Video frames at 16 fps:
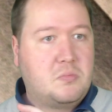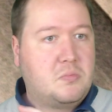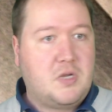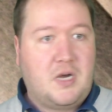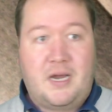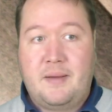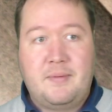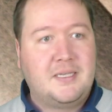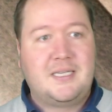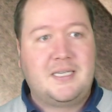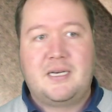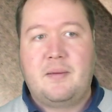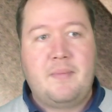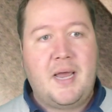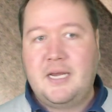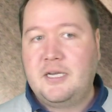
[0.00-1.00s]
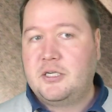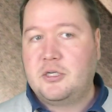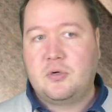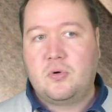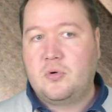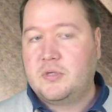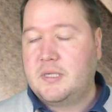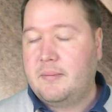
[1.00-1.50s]
diamonds and a
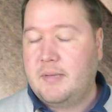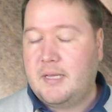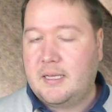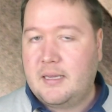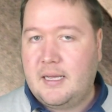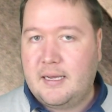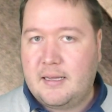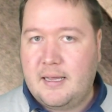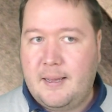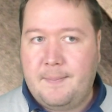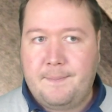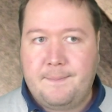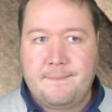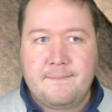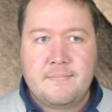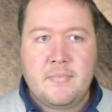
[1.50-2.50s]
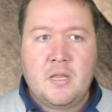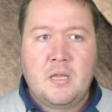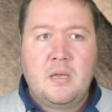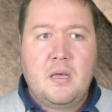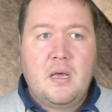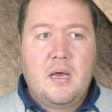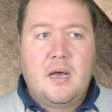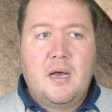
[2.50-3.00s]
major or something like that.
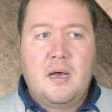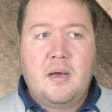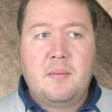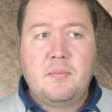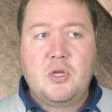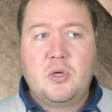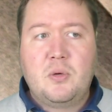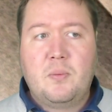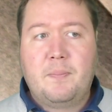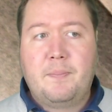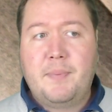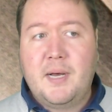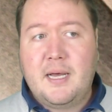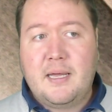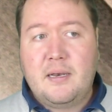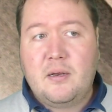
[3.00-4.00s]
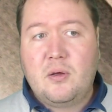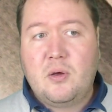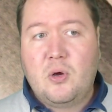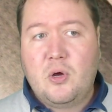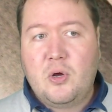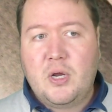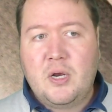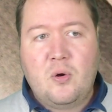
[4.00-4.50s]
But
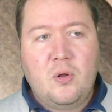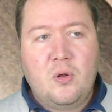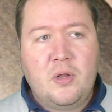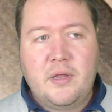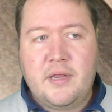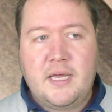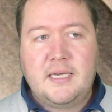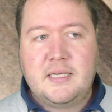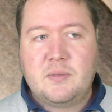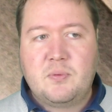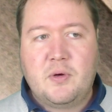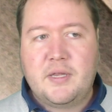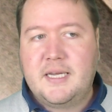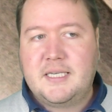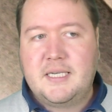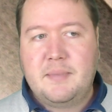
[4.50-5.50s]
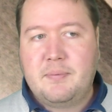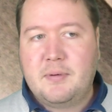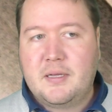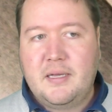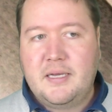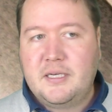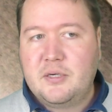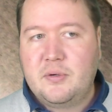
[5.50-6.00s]
in all of these, what they're
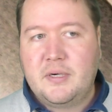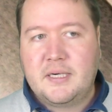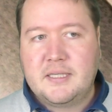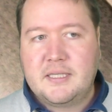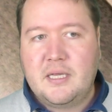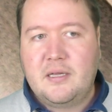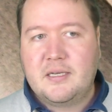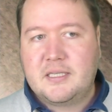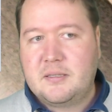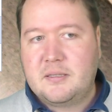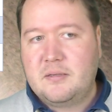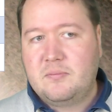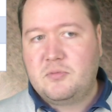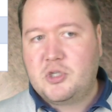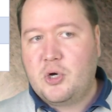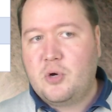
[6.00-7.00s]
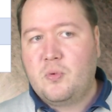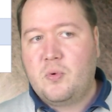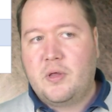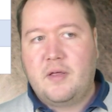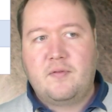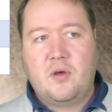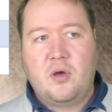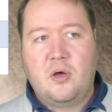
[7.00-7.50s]
typically doing is they'll show what
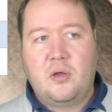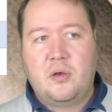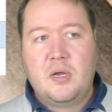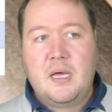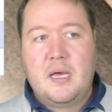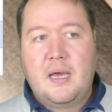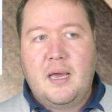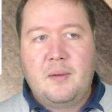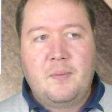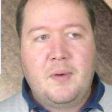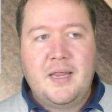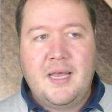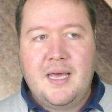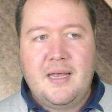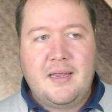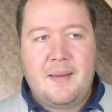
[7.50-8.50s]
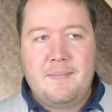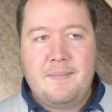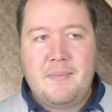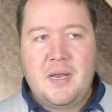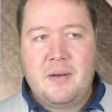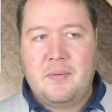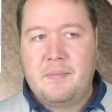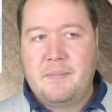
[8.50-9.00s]
they've got. And when they're that
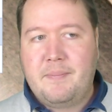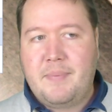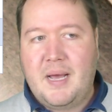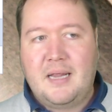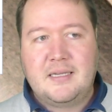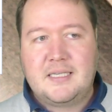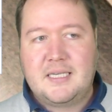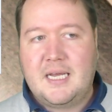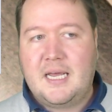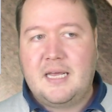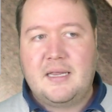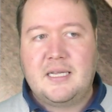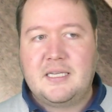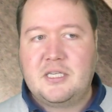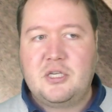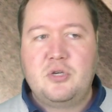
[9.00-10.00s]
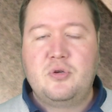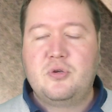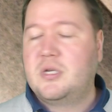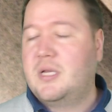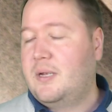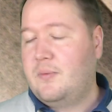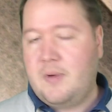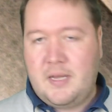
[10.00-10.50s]
minimum balanced hand, that's
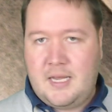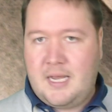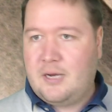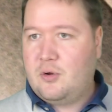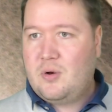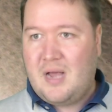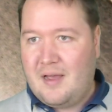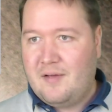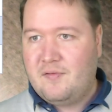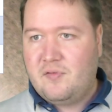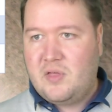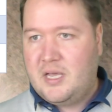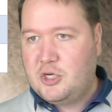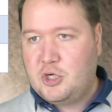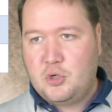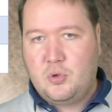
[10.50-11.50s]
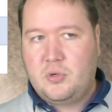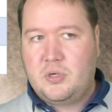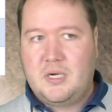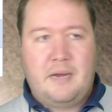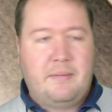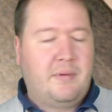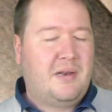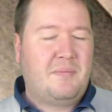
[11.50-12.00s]
usually when they could have their short
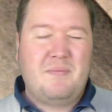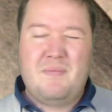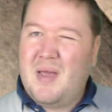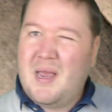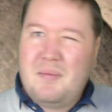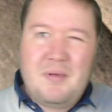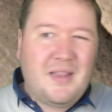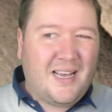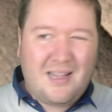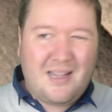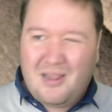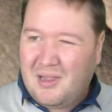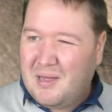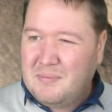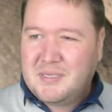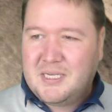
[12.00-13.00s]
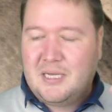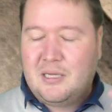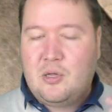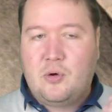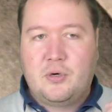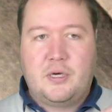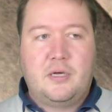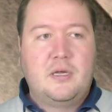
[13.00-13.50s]
diamond. And maybe their clubs are
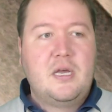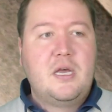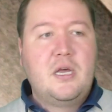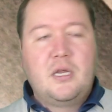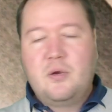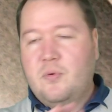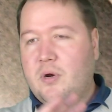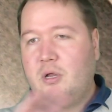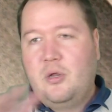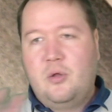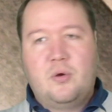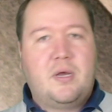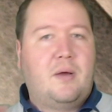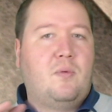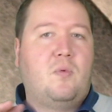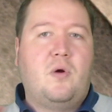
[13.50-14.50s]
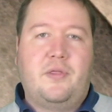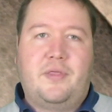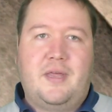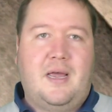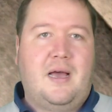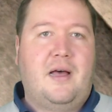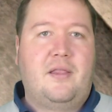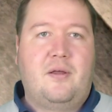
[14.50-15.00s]
longer. You want to look at what
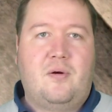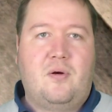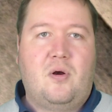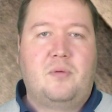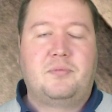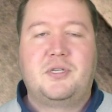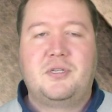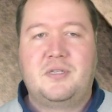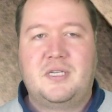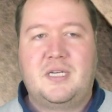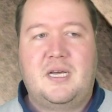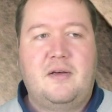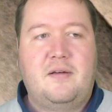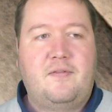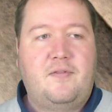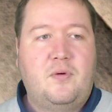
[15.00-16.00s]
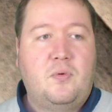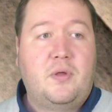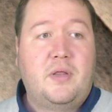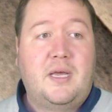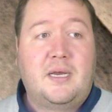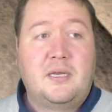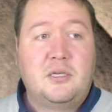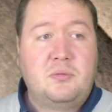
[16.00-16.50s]
their other options are for what
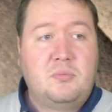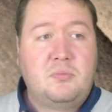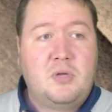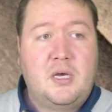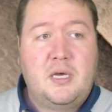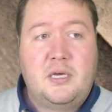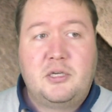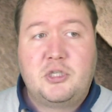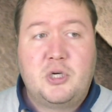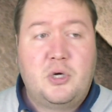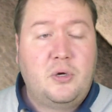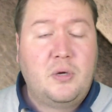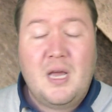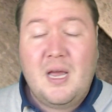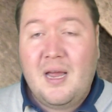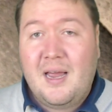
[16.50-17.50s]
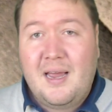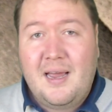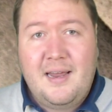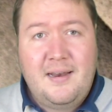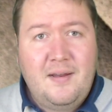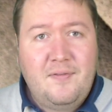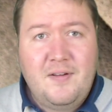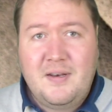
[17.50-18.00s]
they can show.
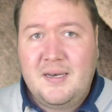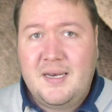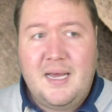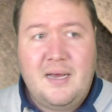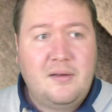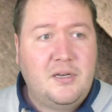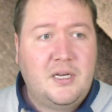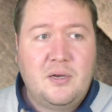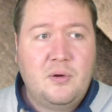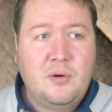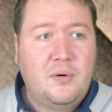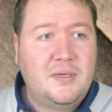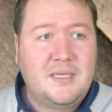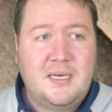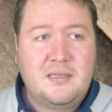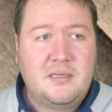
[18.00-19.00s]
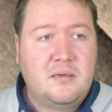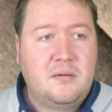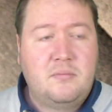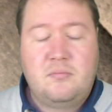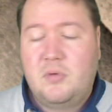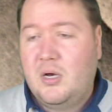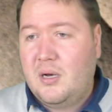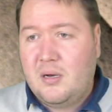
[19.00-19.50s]
And if in doubt, you can always ask
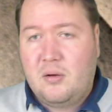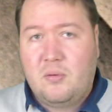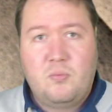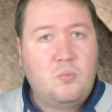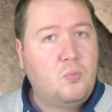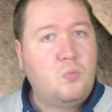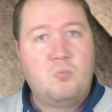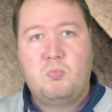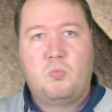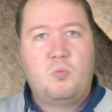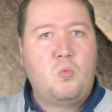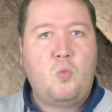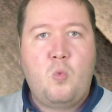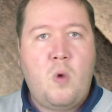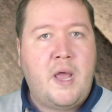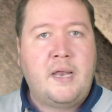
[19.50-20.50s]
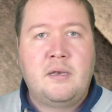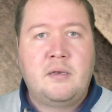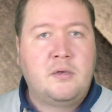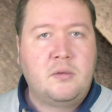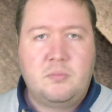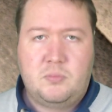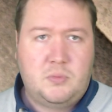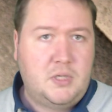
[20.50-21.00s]
them, oh,
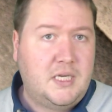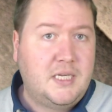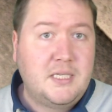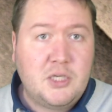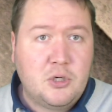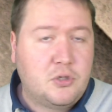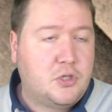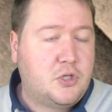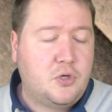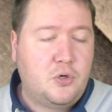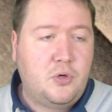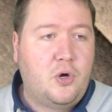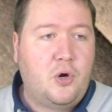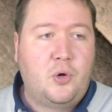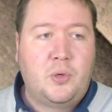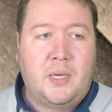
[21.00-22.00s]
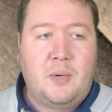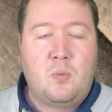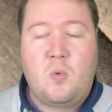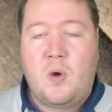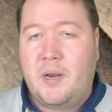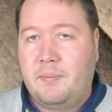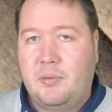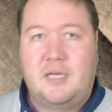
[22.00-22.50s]
when is your suit only
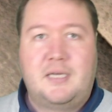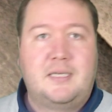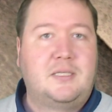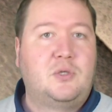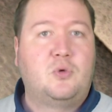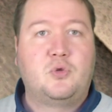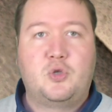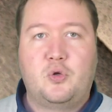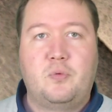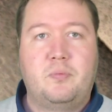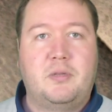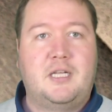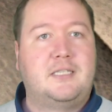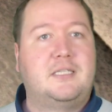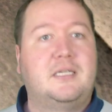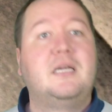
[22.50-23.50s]
1+ or 2+?